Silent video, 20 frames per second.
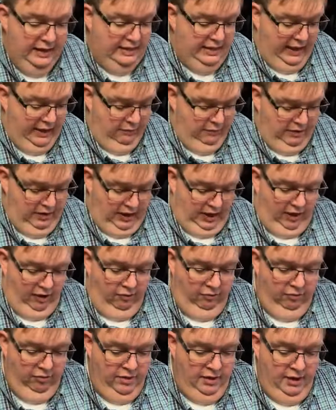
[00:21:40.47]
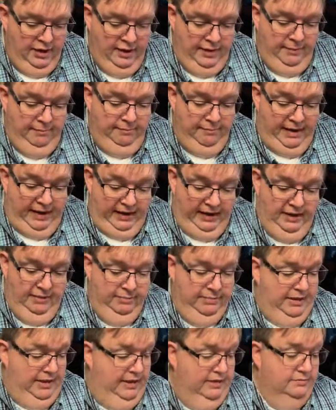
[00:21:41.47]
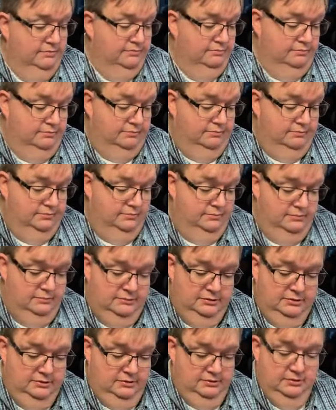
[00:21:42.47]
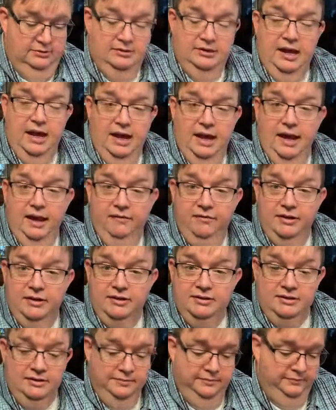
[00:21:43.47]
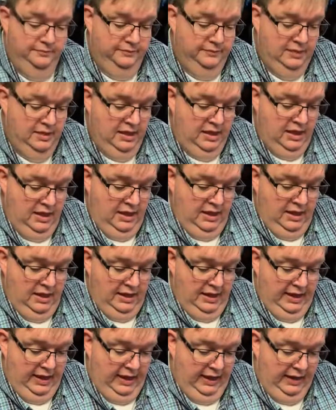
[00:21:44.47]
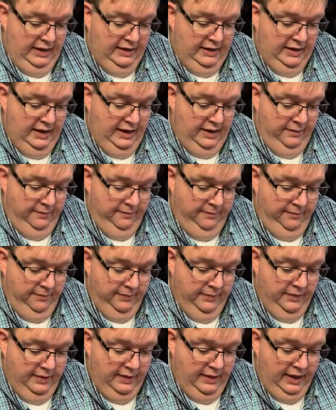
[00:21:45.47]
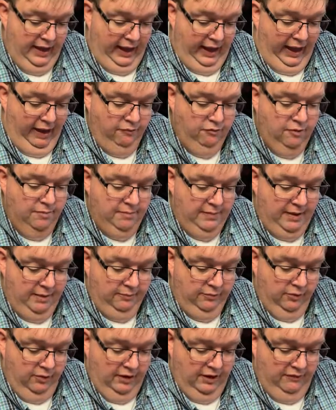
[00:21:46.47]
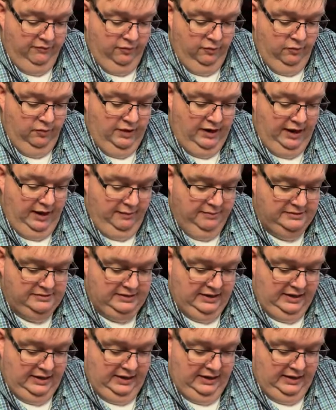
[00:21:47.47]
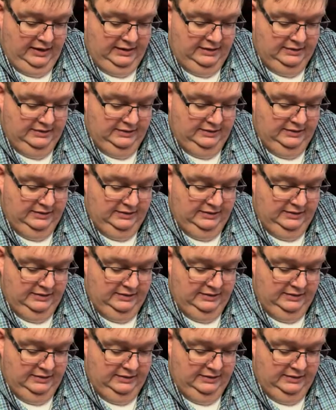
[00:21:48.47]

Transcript: And they would all make a big day of it. And um, I remember even when I was a kid,